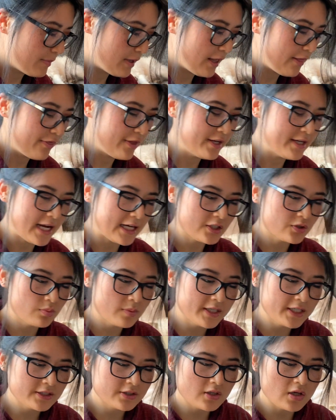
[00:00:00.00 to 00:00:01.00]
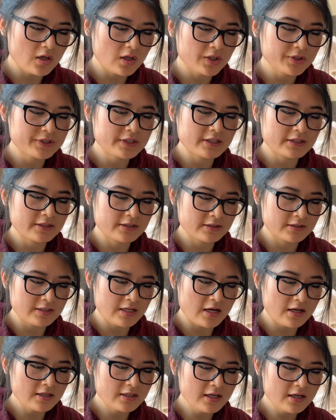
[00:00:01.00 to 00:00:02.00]
The next one is called
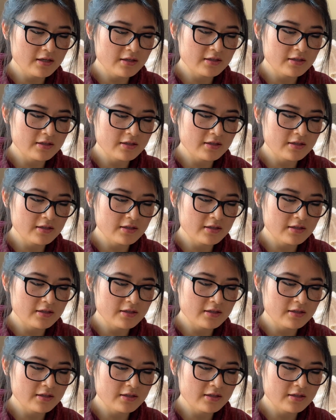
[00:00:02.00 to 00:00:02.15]
Snug